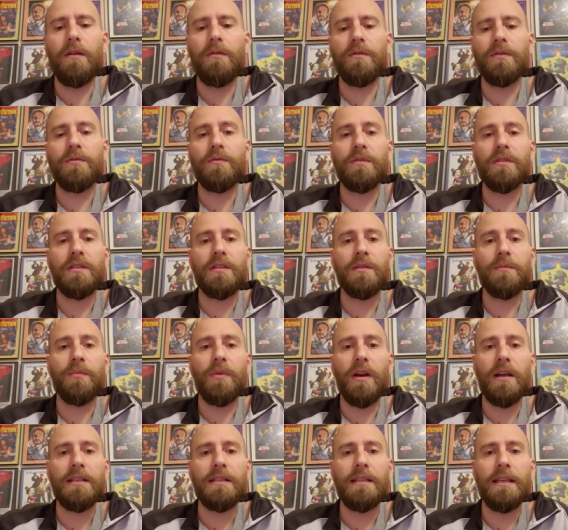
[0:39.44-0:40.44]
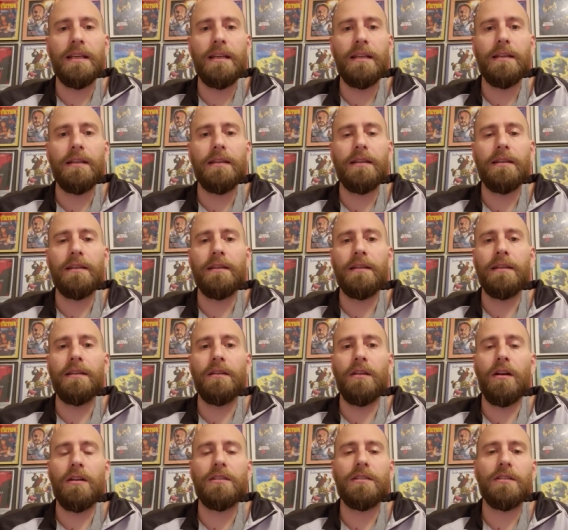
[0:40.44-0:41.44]
which was a surprise hit that
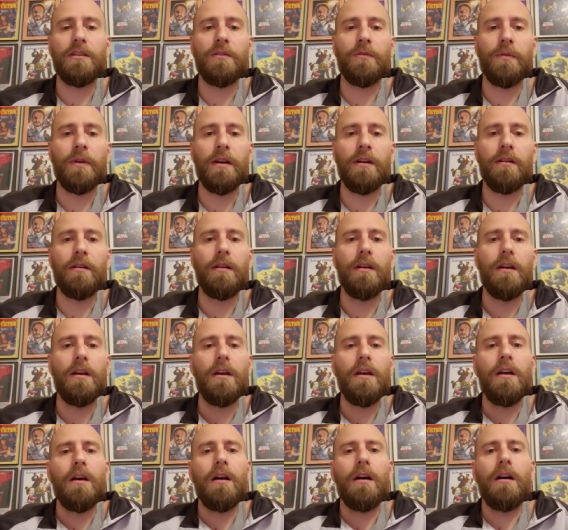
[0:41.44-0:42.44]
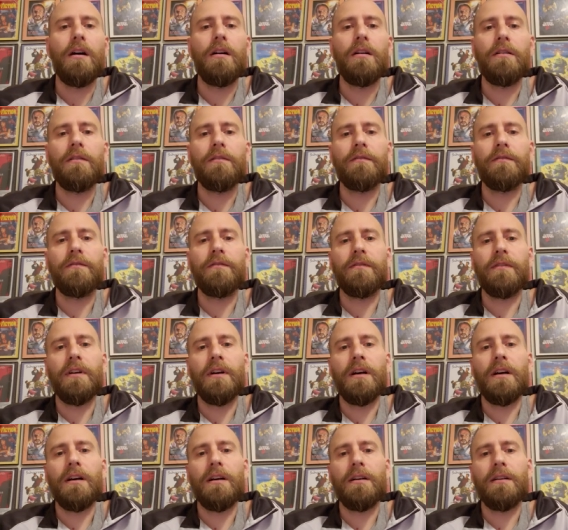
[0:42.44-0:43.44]
launched the career of
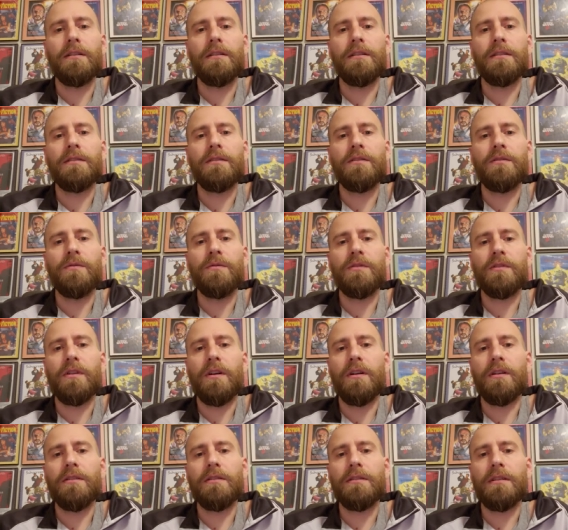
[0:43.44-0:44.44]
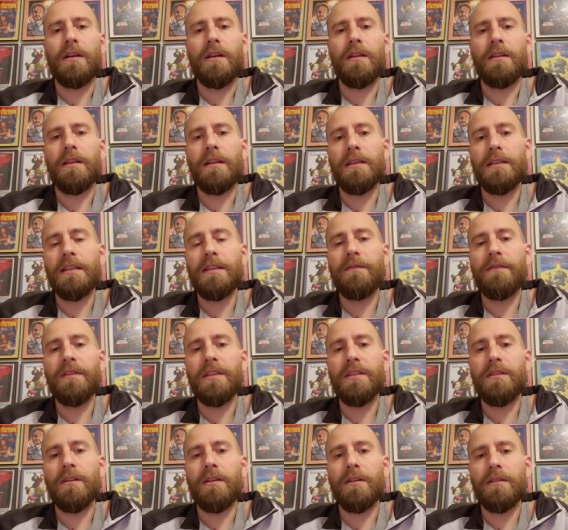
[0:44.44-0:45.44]
its two stars, then TV
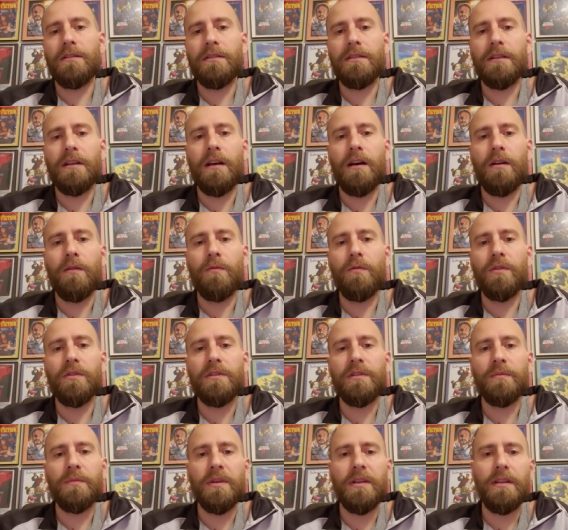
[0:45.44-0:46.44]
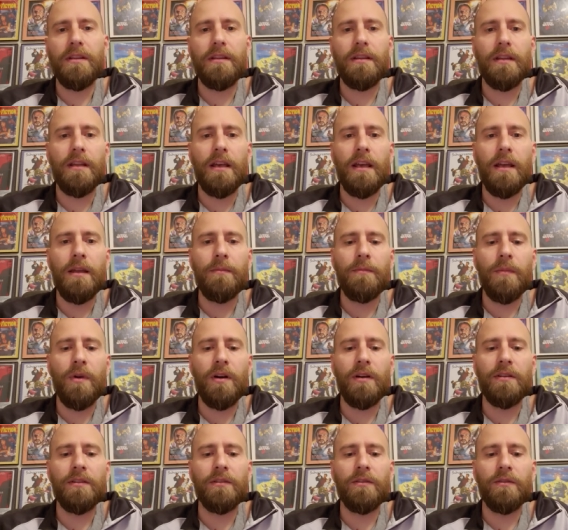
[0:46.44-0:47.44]
stars Will Smith and
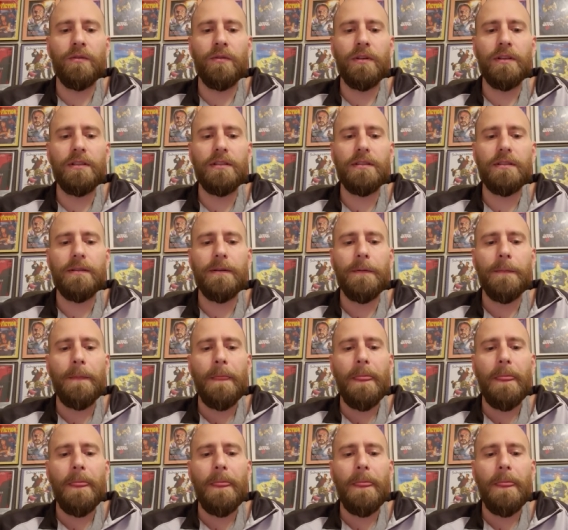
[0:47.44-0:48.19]
Martin Lawrence.